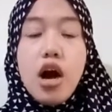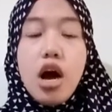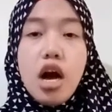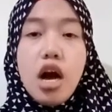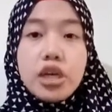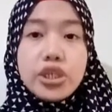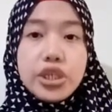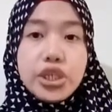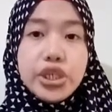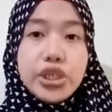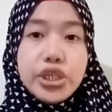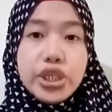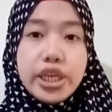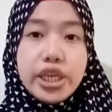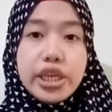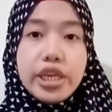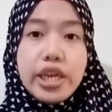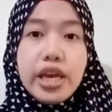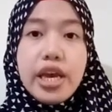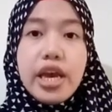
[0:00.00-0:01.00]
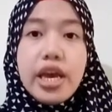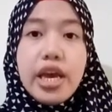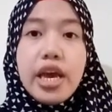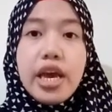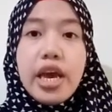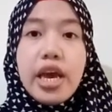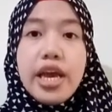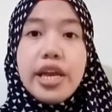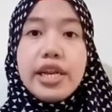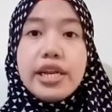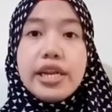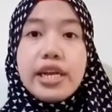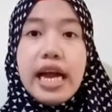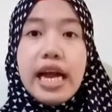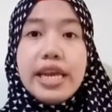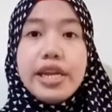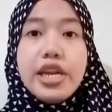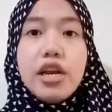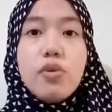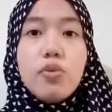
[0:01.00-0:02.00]
oxygen, and
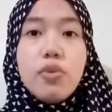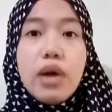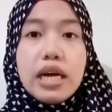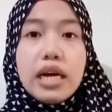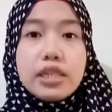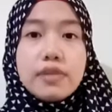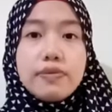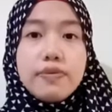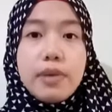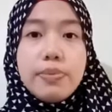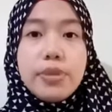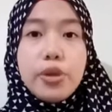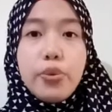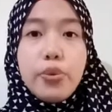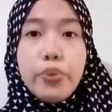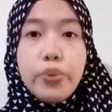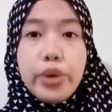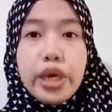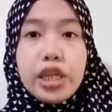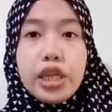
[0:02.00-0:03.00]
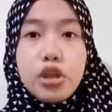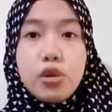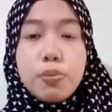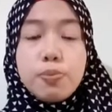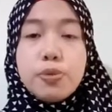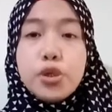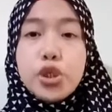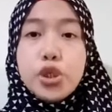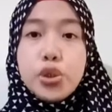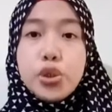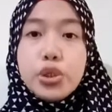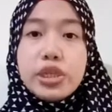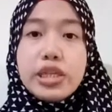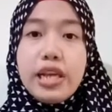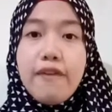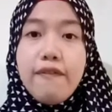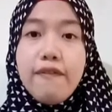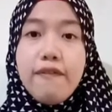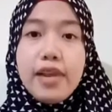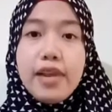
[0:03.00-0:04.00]
candle wax from the wick to produce
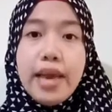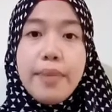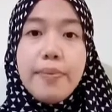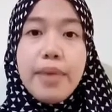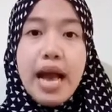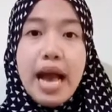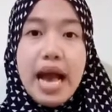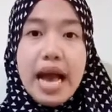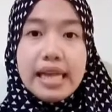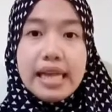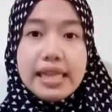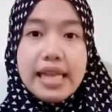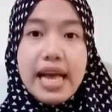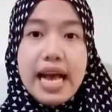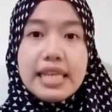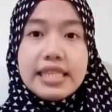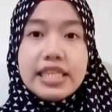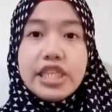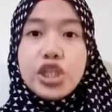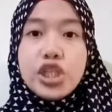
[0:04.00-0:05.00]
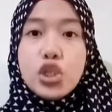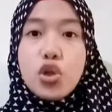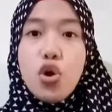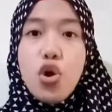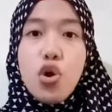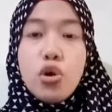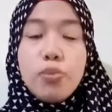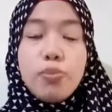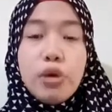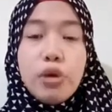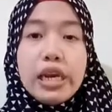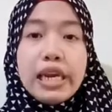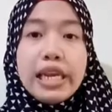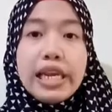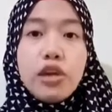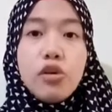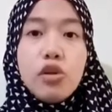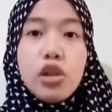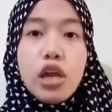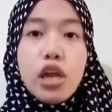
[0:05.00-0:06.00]
a flame that has its own
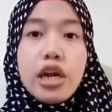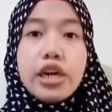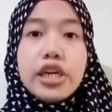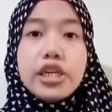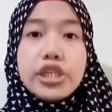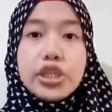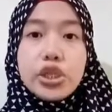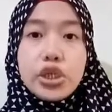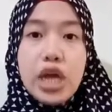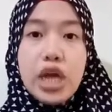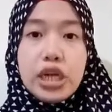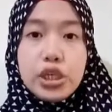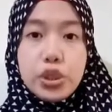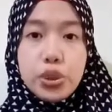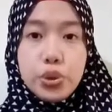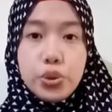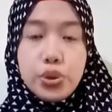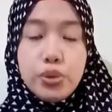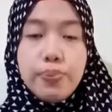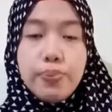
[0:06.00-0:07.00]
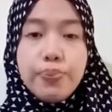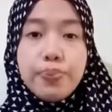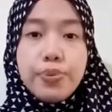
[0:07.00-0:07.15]
molecular structure.